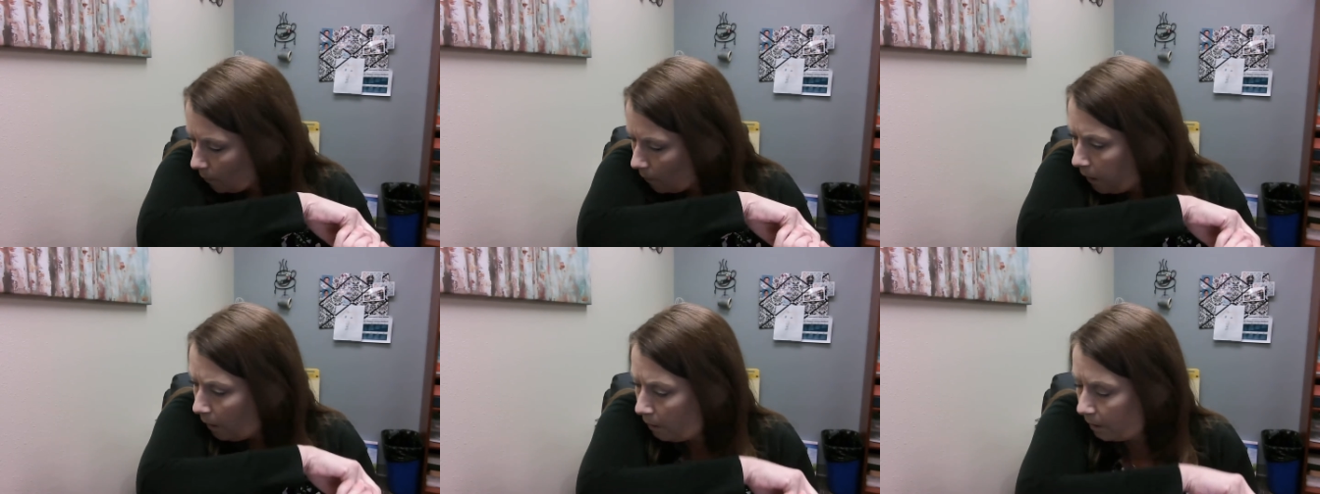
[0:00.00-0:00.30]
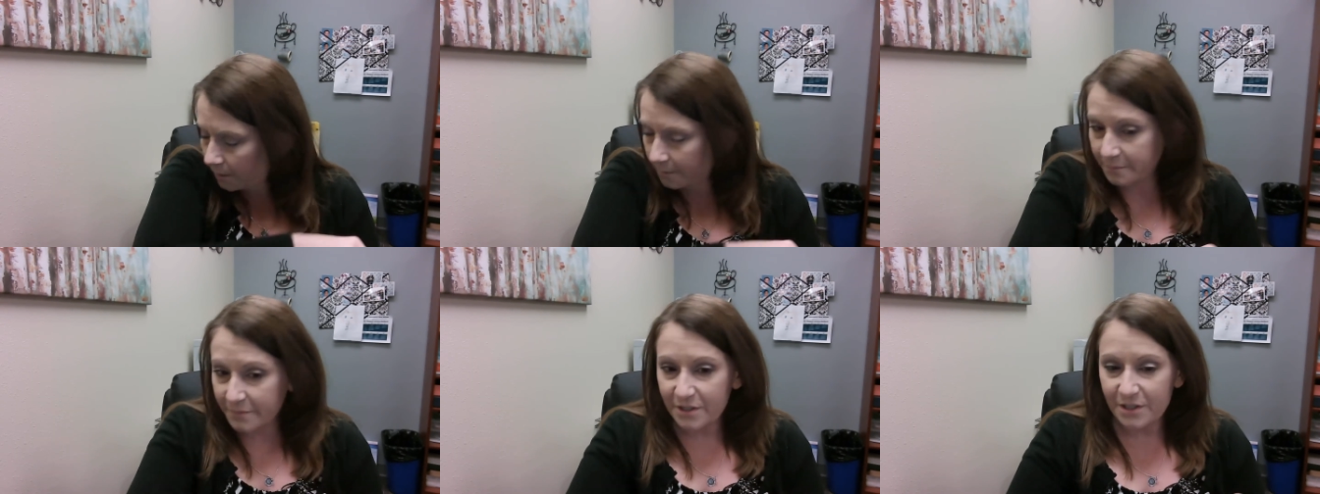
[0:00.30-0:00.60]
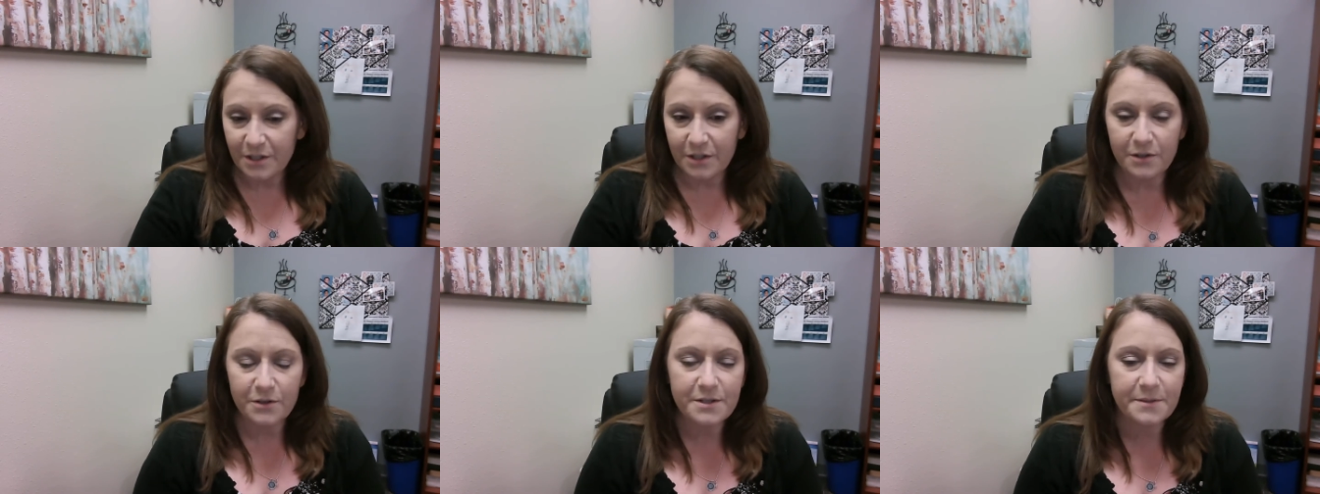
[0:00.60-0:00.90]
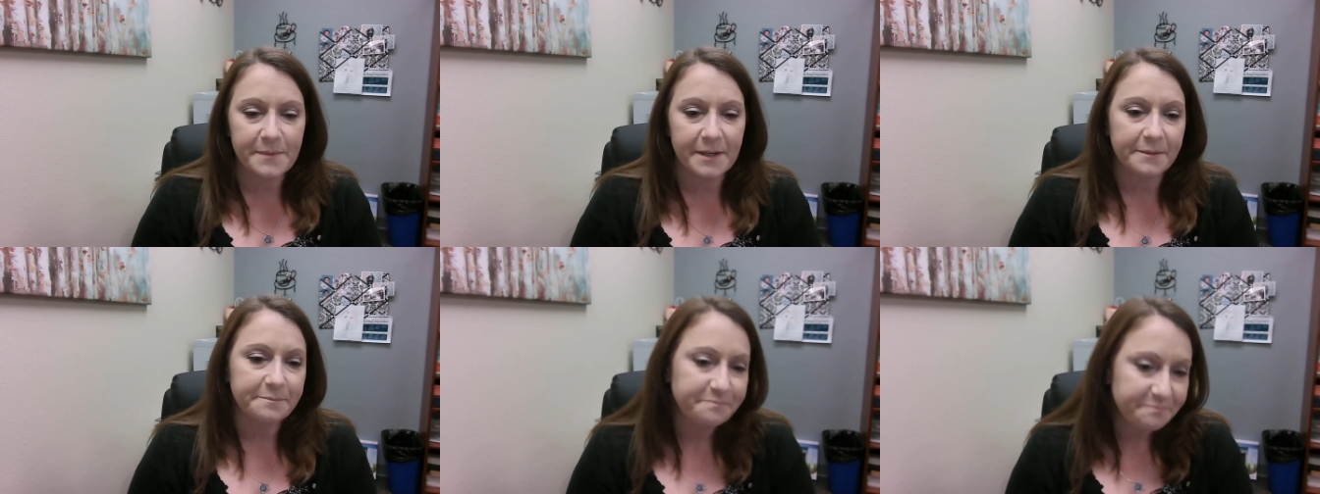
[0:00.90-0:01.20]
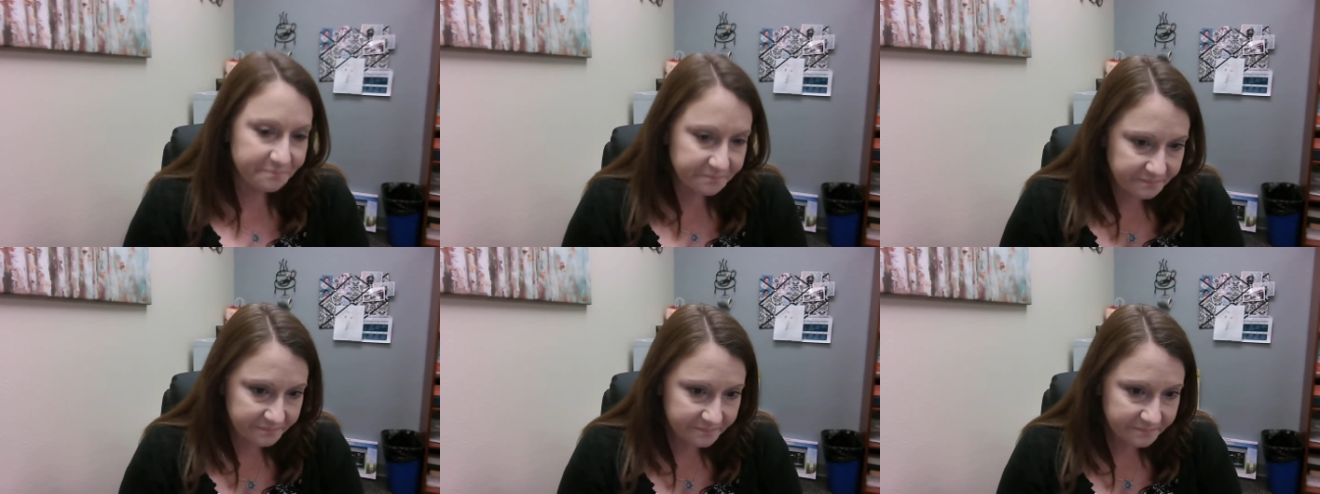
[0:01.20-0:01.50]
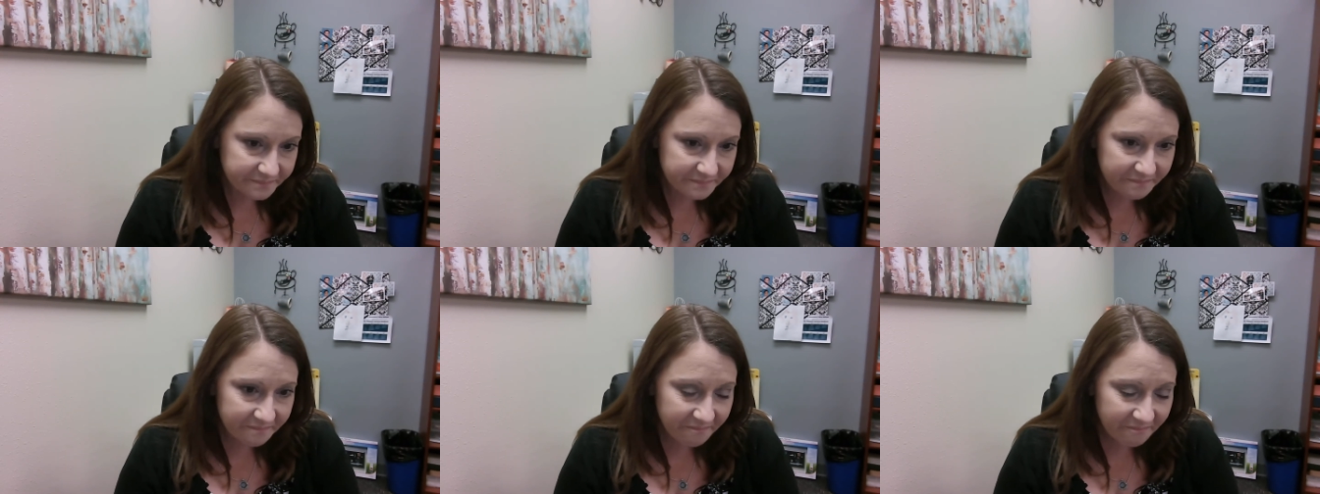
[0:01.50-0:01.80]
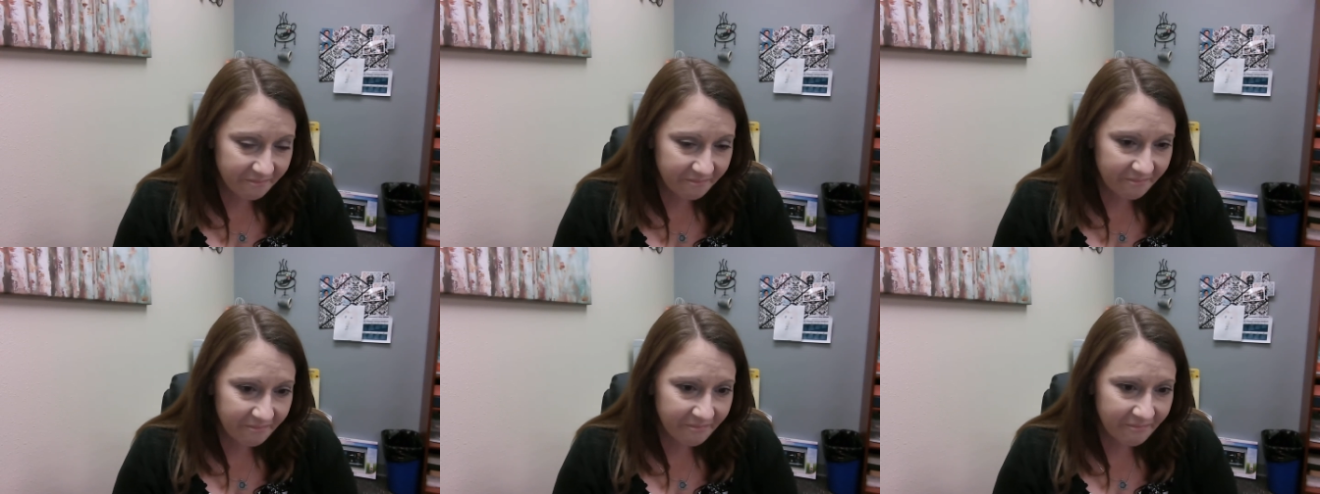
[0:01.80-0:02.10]
Excuse me.
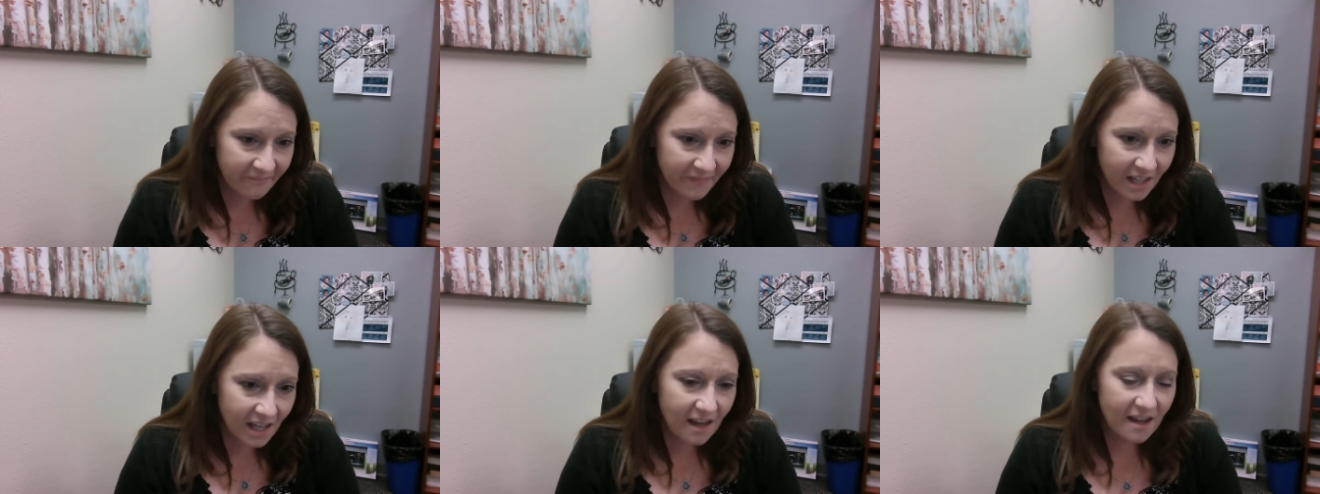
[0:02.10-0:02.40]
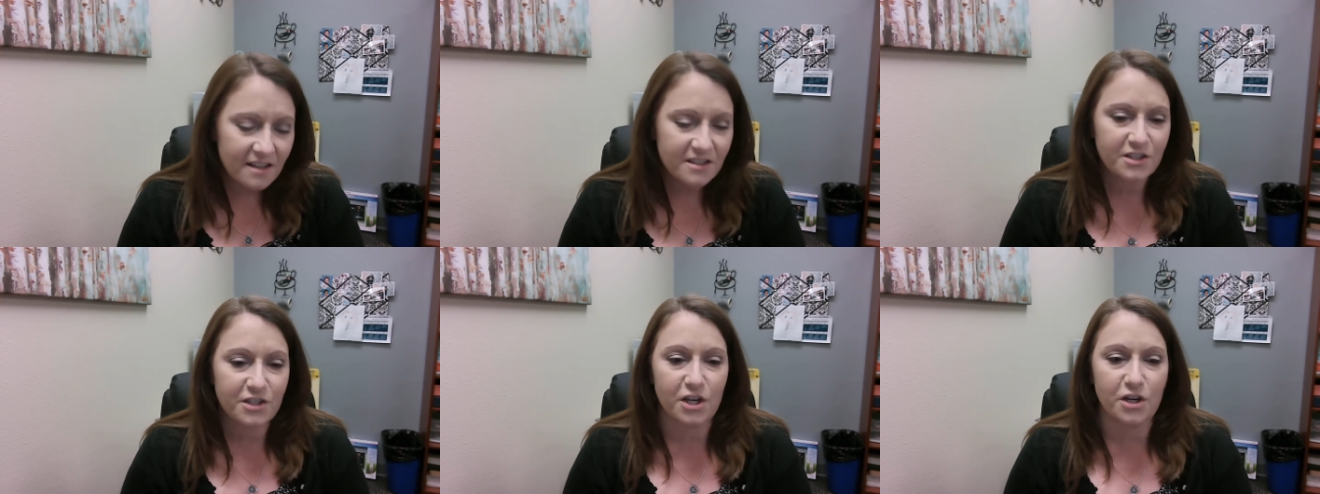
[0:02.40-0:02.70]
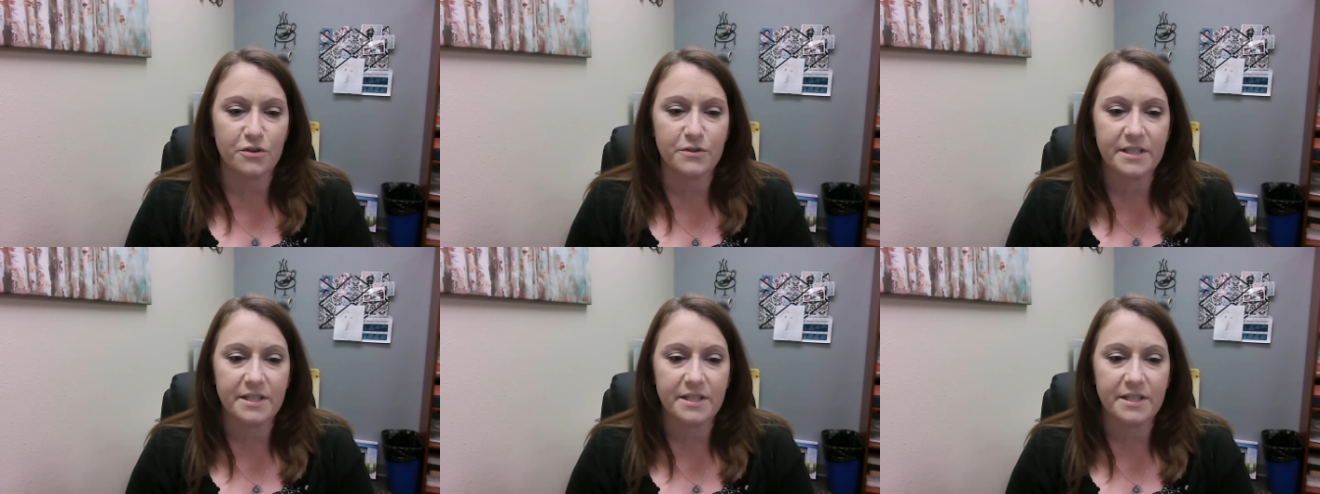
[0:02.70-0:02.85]
So